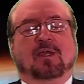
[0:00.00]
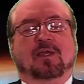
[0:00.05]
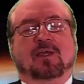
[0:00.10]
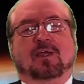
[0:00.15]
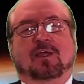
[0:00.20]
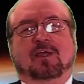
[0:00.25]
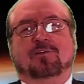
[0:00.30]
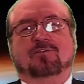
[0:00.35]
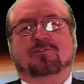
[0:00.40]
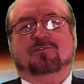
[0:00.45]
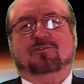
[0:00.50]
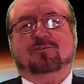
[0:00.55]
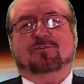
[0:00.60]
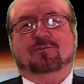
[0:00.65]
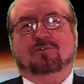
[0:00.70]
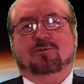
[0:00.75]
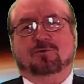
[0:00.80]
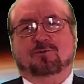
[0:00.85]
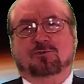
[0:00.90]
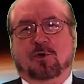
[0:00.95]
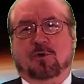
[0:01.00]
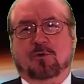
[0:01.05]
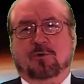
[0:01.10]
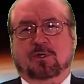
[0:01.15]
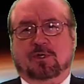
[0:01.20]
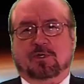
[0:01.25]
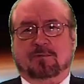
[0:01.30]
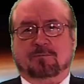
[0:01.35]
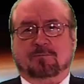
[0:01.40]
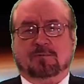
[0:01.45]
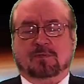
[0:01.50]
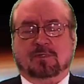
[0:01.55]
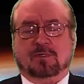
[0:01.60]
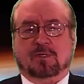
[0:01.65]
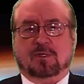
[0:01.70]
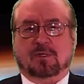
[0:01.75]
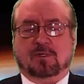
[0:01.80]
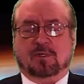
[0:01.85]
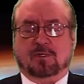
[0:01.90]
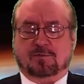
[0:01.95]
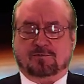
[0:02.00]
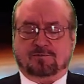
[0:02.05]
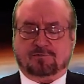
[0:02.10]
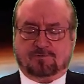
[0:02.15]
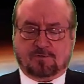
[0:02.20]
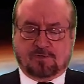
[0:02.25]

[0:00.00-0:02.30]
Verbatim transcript: It's Newtonian. It